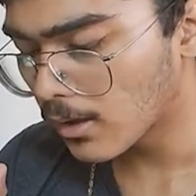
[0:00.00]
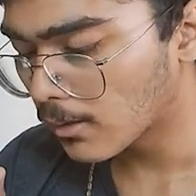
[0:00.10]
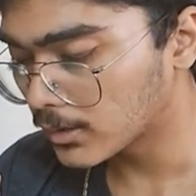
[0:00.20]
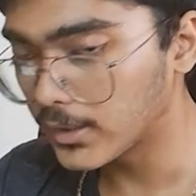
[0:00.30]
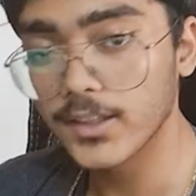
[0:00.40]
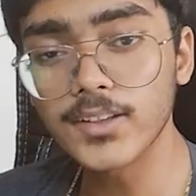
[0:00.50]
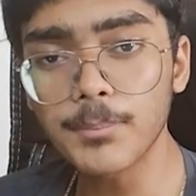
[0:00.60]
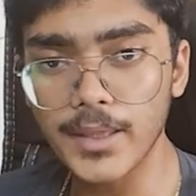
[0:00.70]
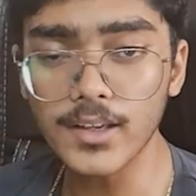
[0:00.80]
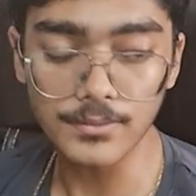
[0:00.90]
The reason
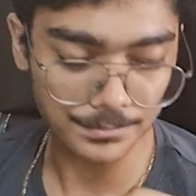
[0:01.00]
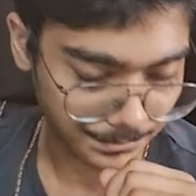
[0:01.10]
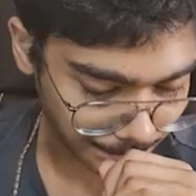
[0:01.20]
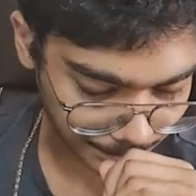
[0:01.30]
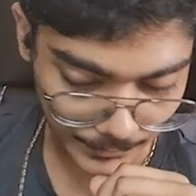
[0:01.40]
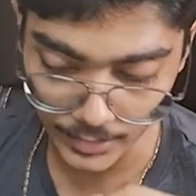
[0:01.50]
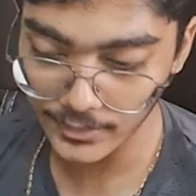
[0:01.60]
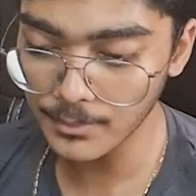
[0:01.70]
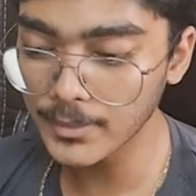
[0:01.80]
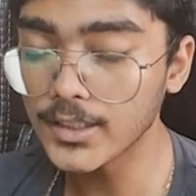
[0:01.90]
being, the
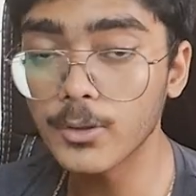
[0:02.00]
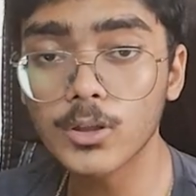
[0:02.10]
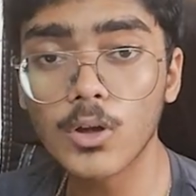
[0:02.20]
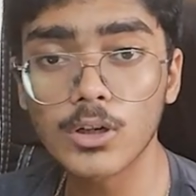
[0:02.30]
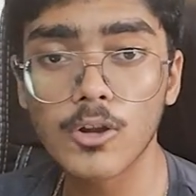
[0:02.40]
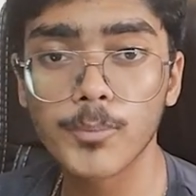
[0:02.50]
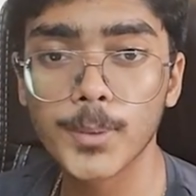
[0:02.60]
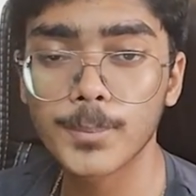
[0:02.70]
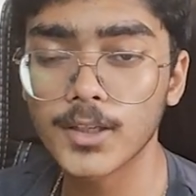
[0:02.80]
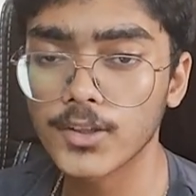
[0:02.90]
reason being that you can call a lot of
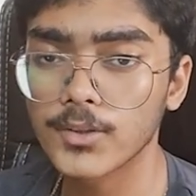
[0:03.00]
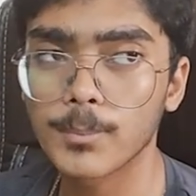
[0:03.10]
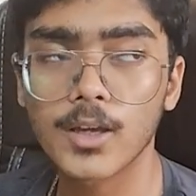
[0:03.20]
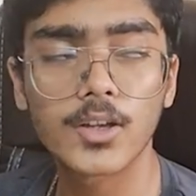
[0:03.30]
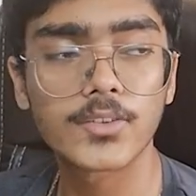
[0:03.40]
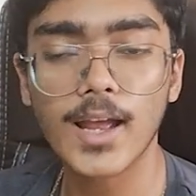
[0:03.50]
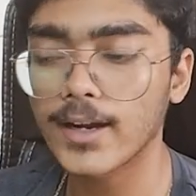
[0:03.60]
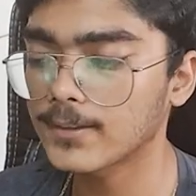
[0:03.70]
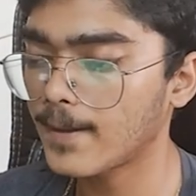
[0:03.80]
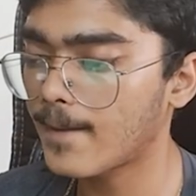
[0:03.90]
people is because
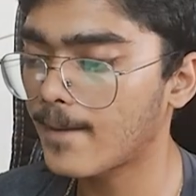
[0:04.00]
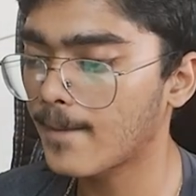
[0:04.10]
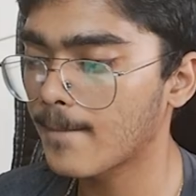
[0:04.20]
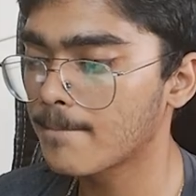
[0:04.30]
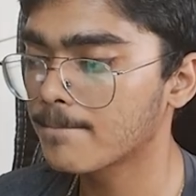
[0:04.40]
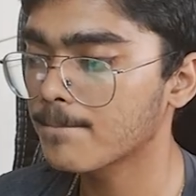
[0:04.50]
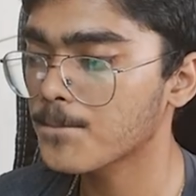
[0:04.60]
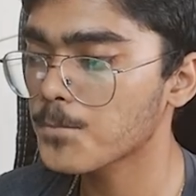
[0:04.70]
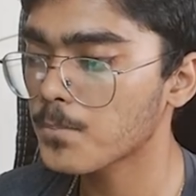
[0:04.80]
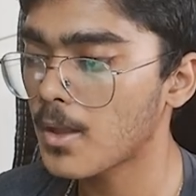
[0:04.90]
that
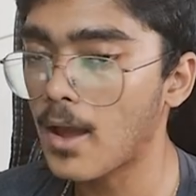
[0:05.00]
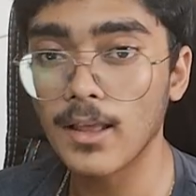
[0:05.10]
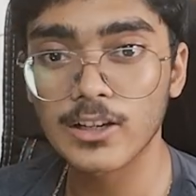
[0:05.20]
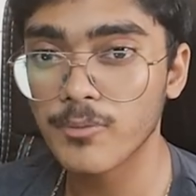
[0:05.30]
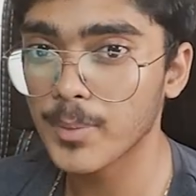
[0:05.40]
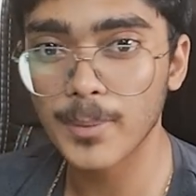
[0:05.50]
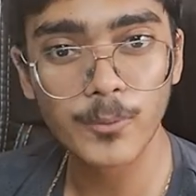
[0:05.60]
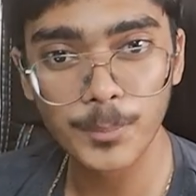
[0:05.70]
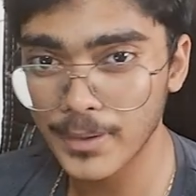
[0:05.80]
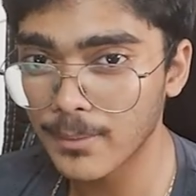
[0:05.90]
a lot of people
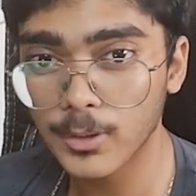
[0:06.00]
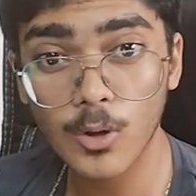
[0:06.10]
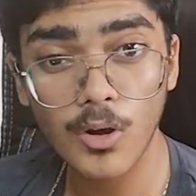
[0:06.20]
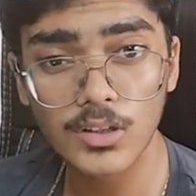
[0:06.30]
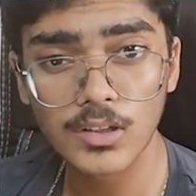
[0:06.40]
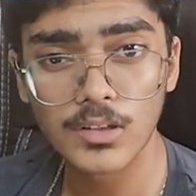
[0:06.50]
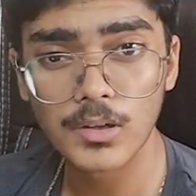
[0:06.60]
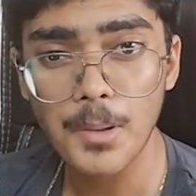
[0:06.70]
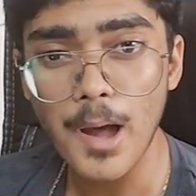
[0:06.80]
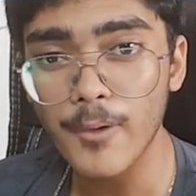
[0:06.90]
won't pick up the call.
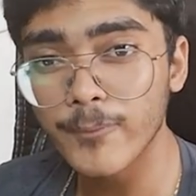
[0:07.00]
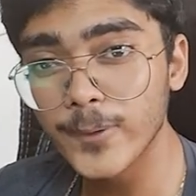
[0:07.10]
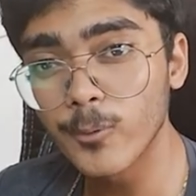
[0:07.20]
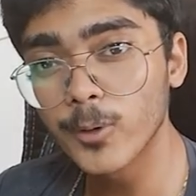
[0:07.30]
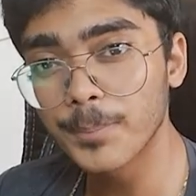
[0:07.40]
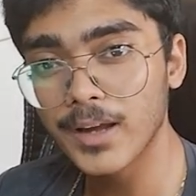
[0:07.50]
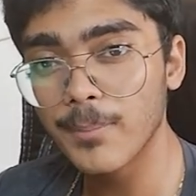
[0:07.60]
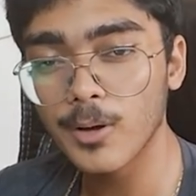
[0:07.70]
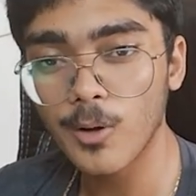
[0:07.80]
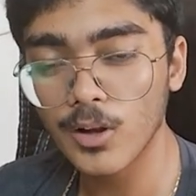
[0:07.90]
A few would pick up
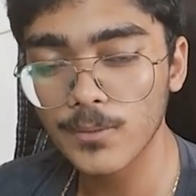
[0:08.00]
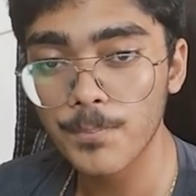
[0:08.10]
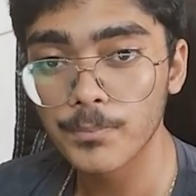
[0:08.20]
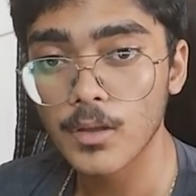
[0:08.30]
a call.